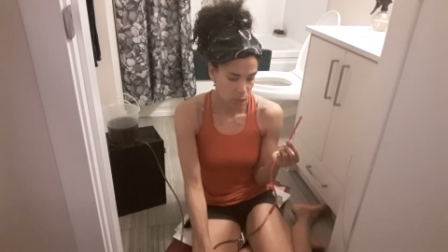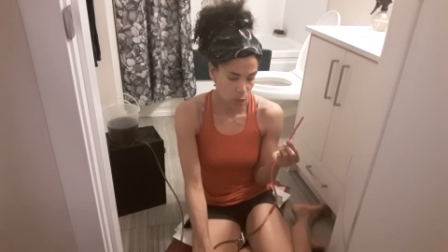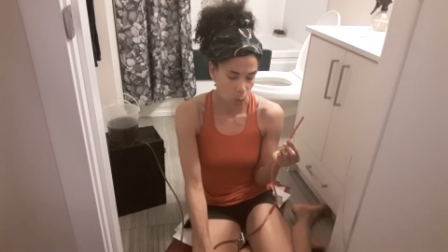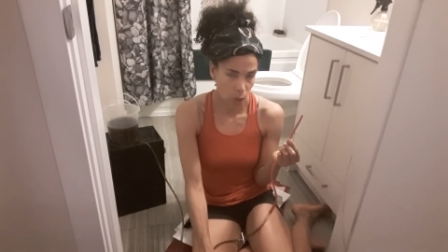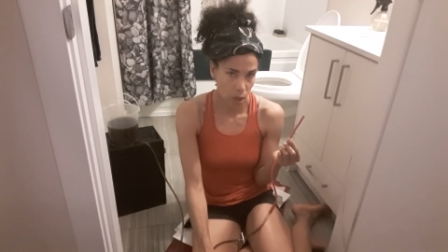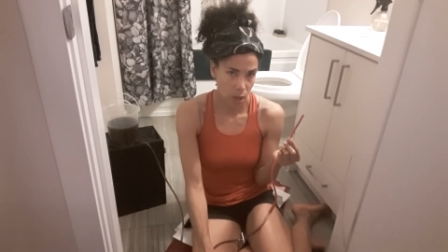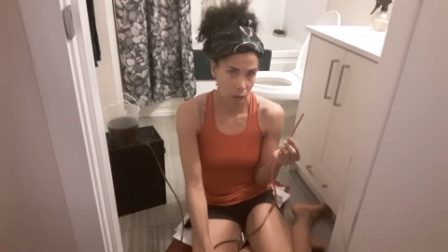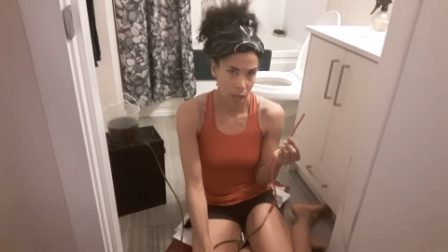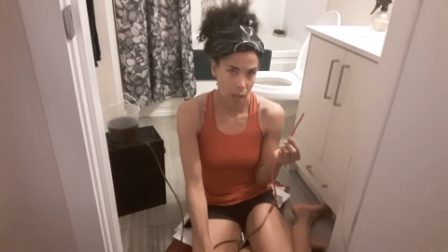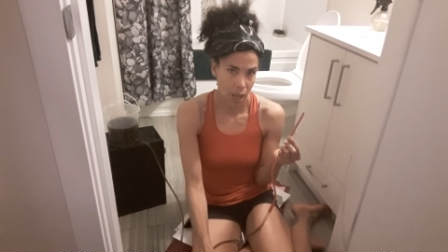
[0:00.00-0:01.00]

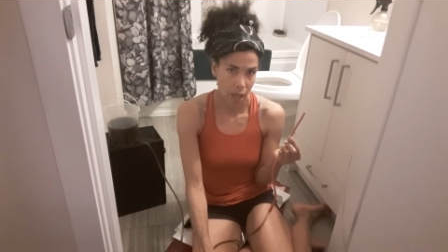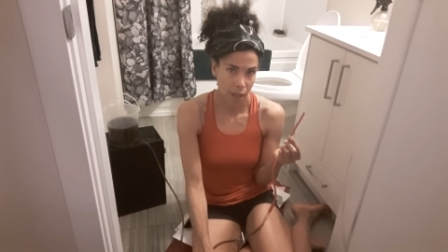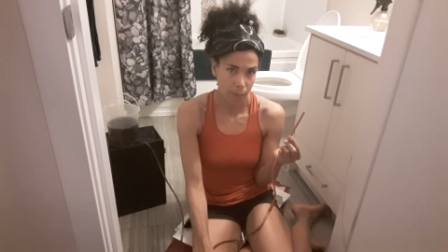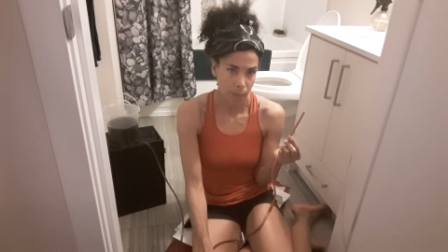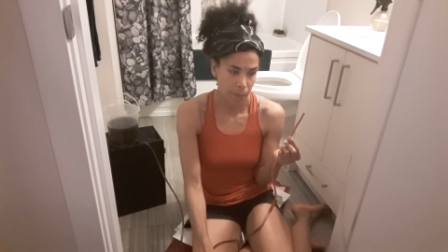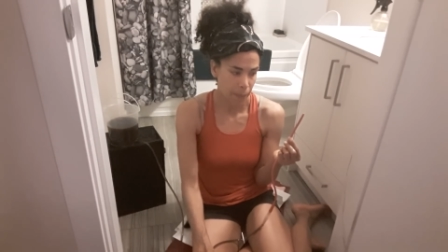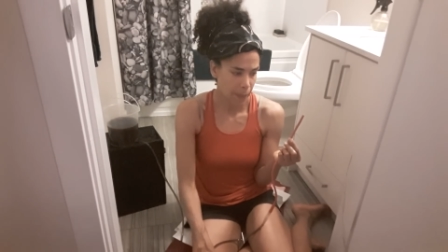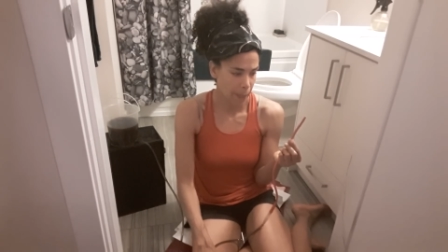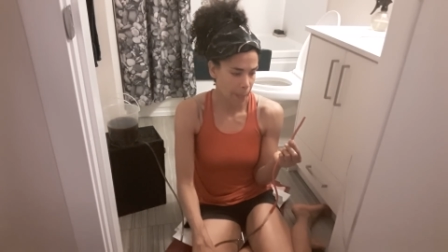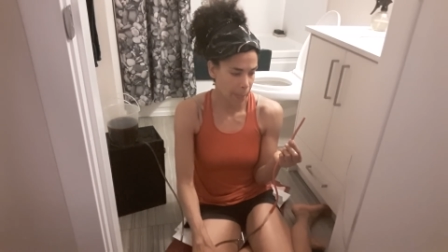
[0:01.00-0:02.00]
You're
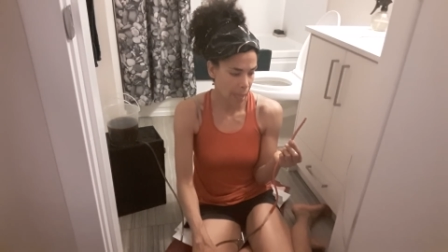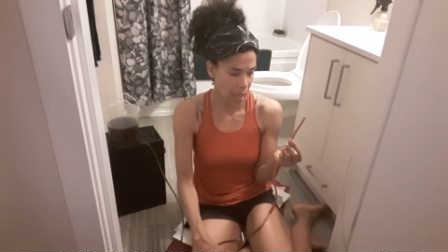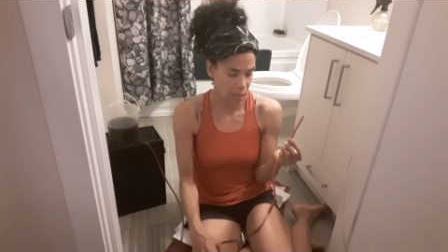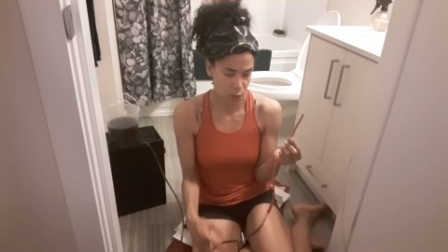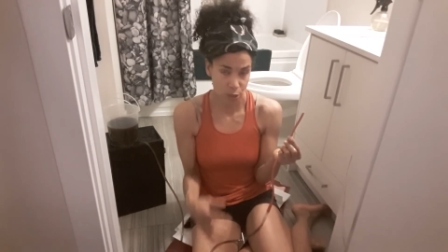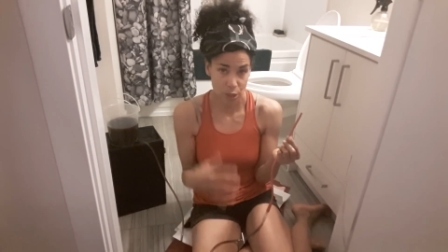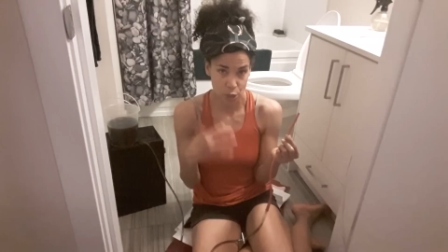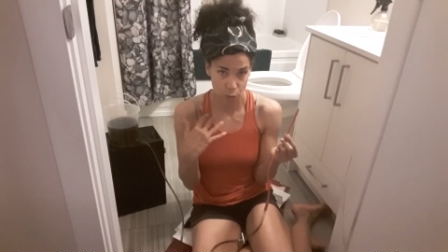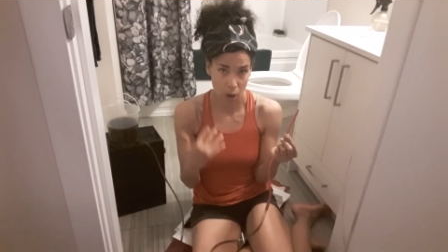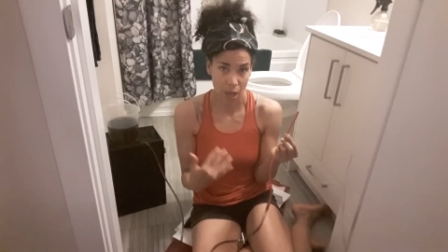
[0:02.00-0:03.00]
actually
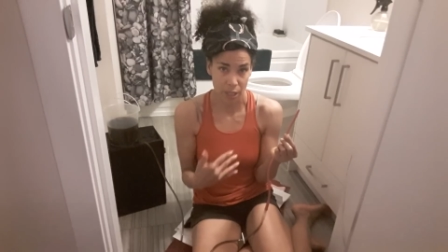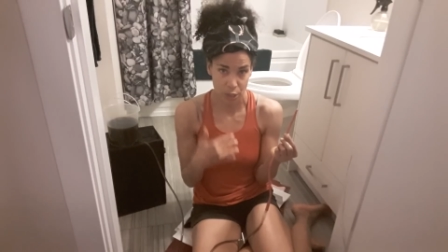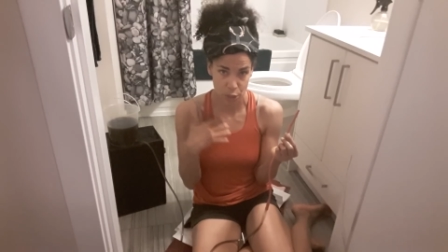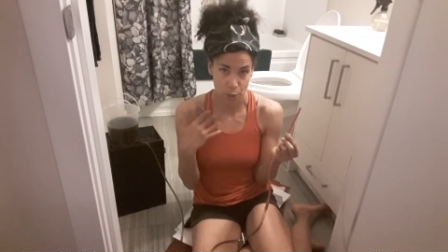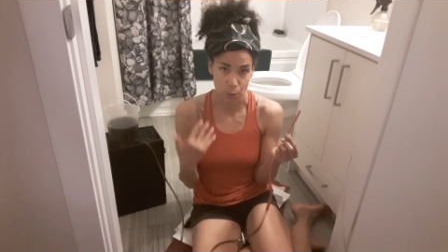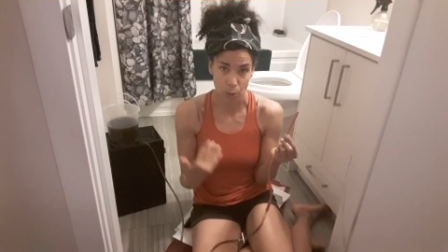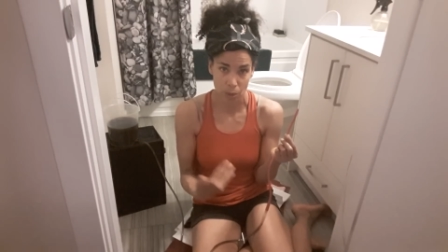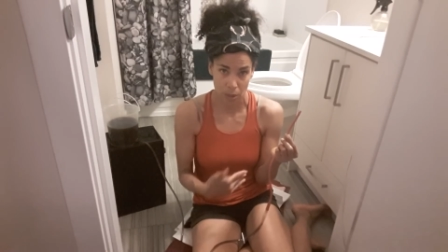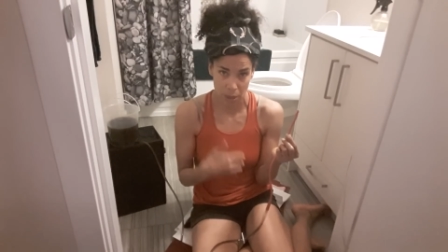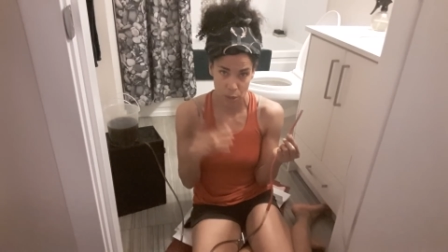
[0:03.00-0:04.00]
trying to
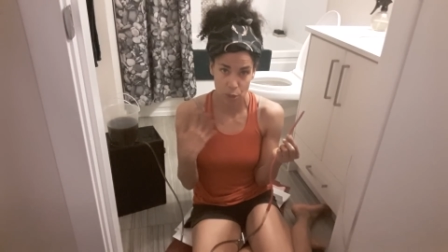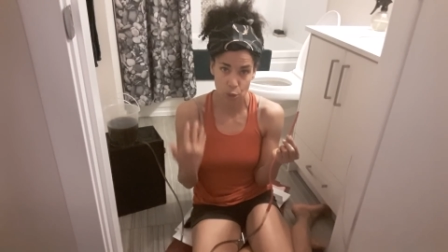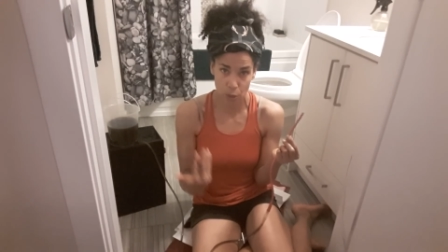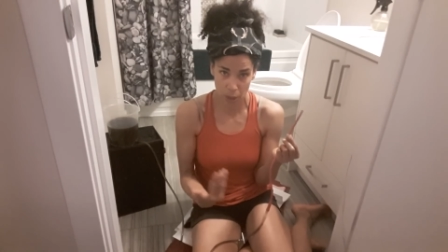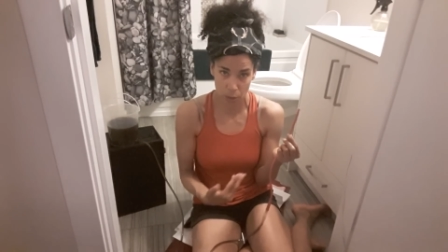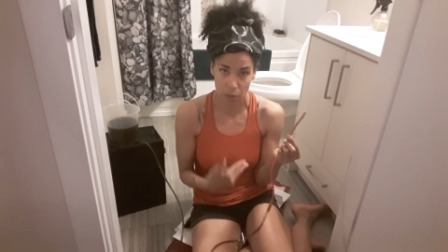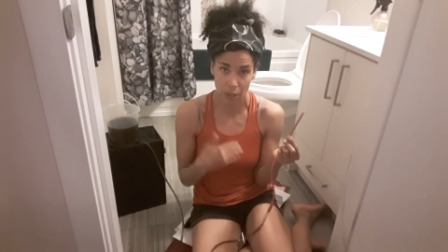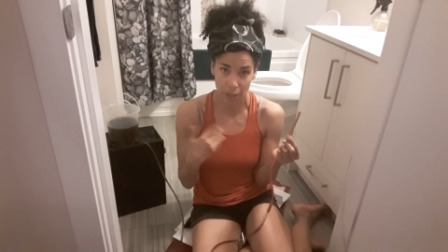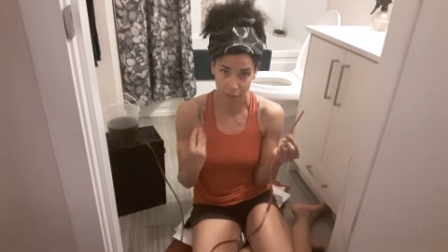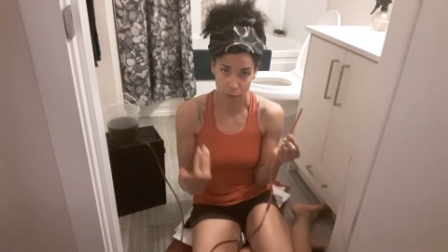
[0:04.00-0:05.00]
trigger
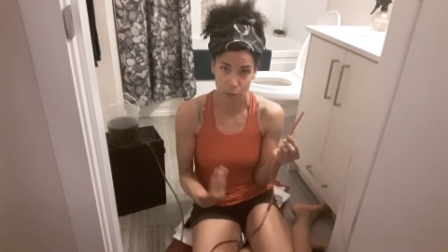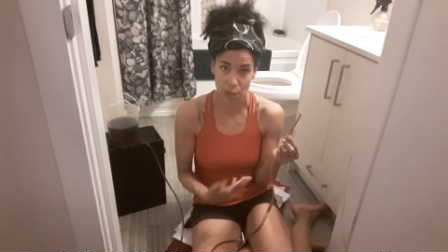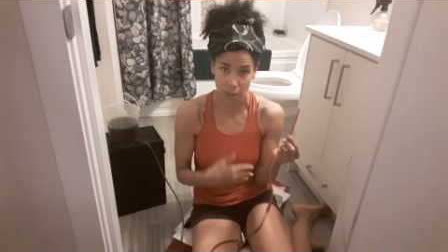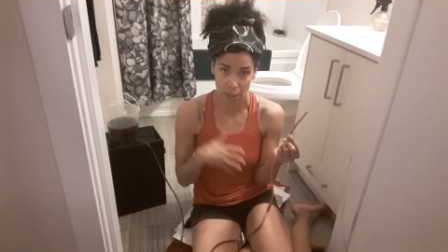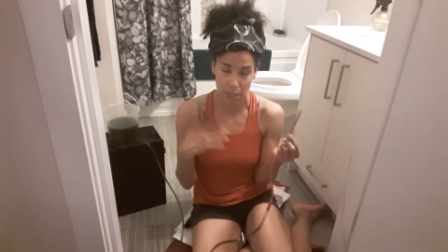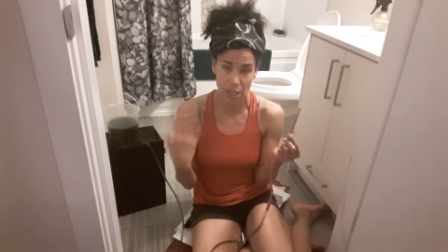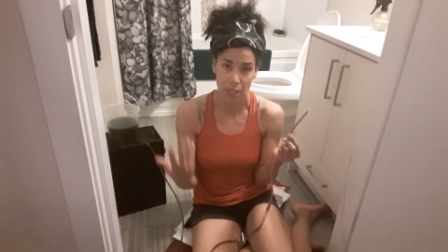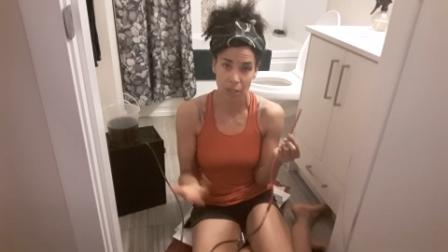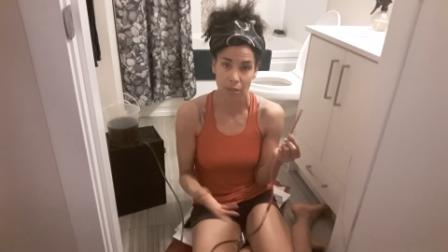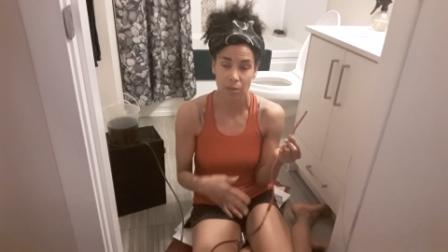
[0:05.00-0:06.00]
the liver
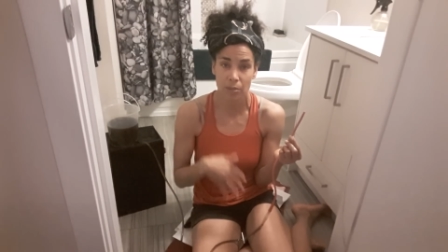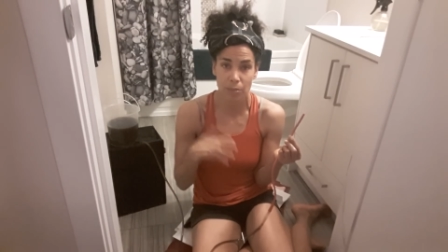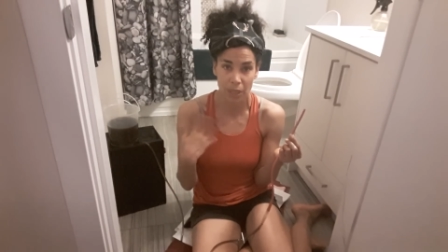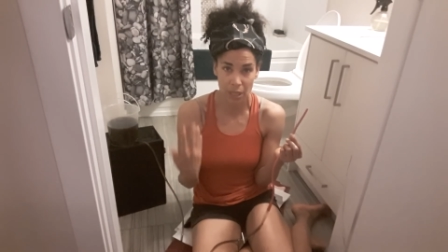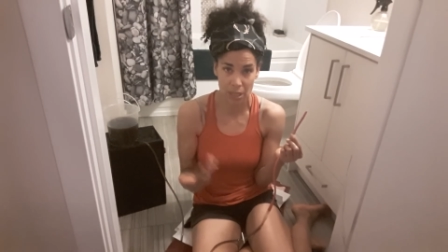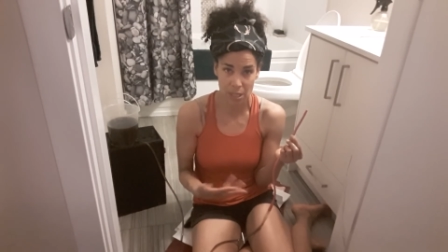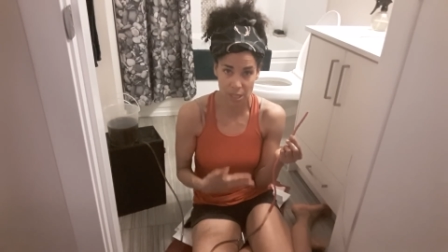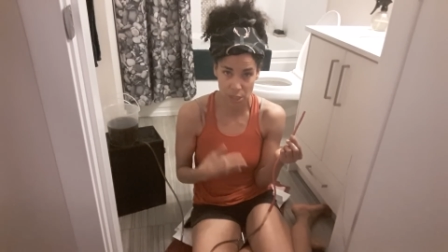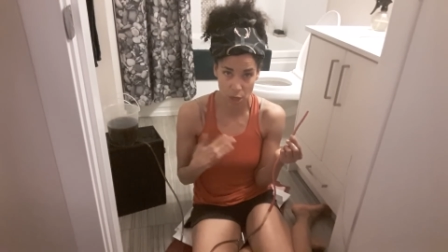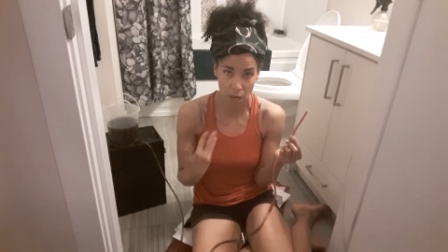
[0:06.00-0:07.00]
to begin this
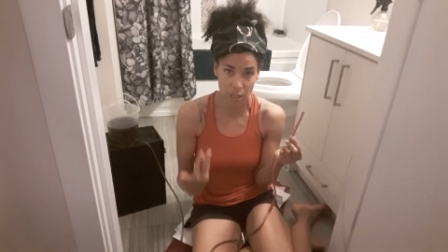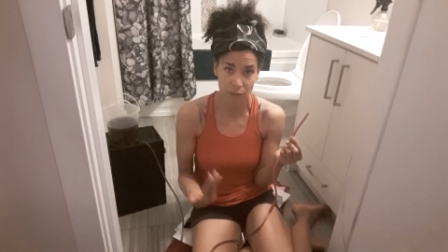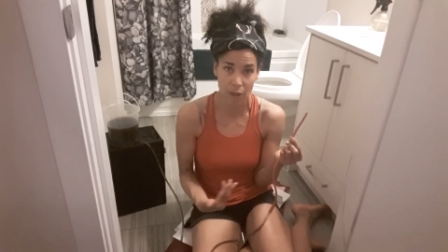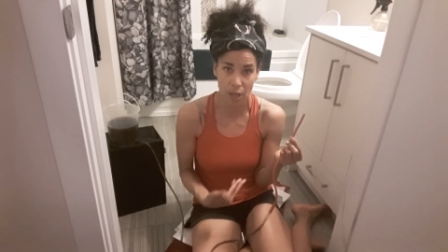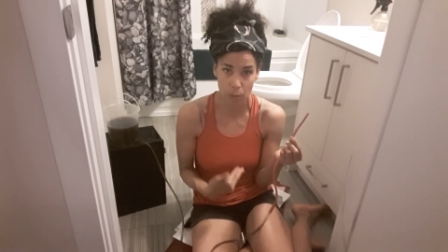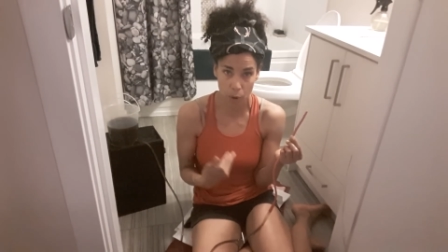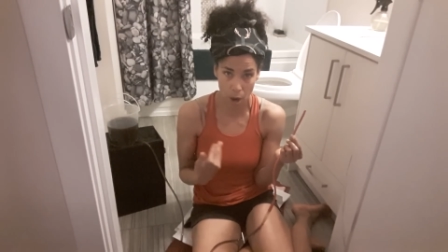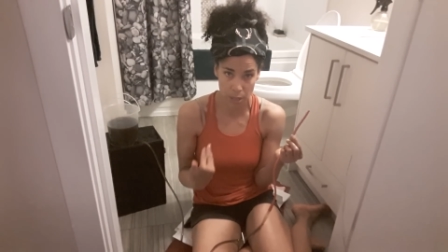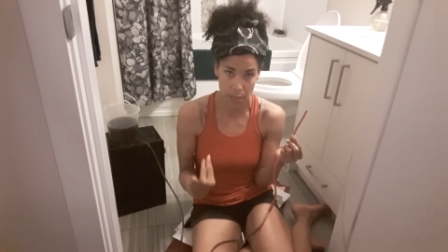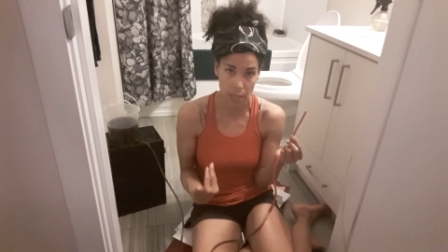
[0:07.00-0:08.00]
detoxifying
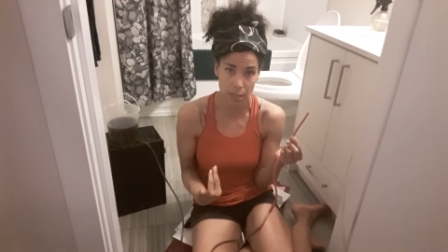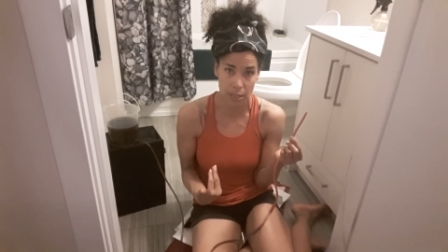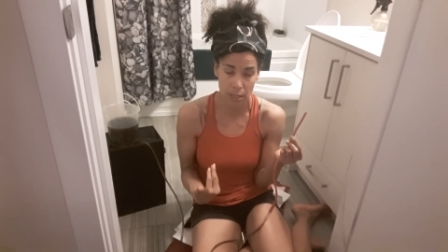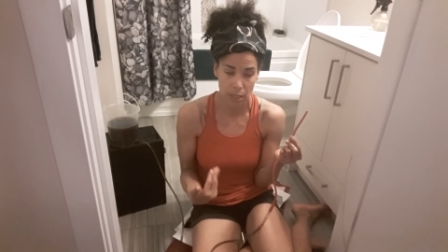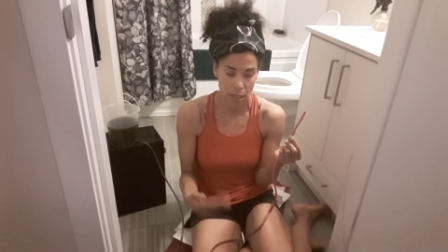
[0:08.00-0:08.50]
process.